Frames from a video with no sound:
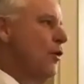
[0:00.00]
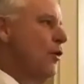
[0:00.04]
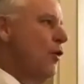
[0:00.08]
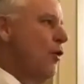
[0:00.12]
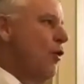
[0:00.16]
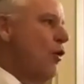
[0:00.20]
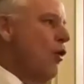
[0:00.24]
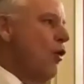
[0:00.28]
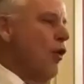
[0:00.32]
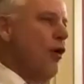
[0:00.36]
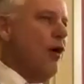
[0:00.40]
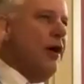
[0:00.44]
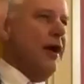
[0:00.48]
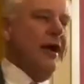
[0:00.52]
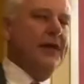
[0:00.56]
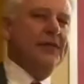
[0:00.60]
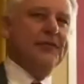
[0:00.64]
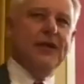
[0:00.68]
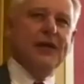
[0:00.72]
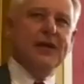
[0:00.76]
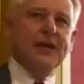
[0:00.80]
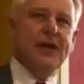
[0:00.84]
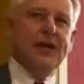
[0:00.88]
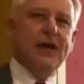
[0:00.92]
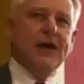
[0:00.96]
or in
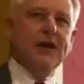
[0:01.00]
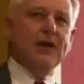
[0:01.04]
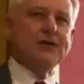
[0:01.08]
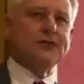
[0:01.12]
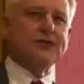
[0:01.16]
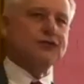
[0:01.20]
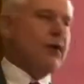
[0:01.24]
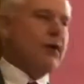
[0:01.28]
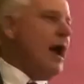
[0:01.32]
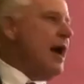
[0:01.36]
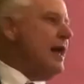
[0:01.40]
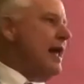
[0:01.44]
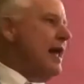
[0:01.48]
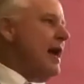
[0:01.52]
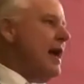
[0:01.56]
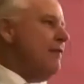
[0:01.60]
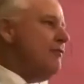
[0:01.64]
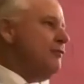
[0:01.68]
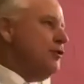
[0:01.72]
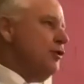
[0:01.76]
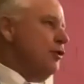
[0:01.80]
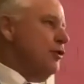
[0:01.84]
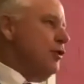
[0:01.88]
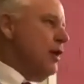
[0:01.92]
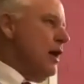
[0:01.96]
the years right
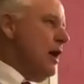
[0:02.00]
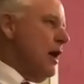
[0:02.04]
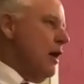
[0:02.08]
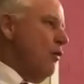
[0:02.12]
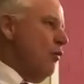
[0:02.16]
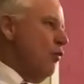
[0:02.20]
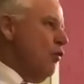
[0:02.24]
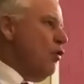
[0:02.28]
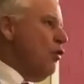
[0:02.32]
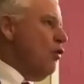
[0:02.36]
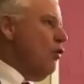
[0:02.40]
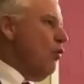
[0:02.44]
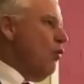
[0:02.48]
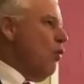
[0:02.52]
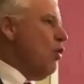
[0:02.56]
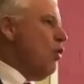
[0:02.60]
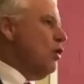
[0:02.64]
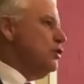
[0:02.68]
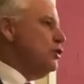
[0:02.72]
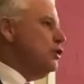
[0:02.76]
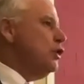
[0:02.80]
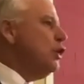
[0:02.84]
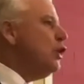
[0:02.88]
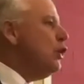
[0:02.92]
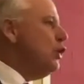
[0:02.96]
after World
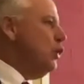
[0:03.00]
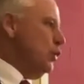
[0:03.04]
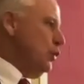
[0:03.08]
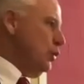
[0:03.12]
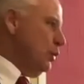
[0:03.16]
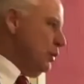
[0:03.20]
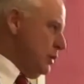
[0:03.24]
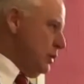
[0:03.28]
War II.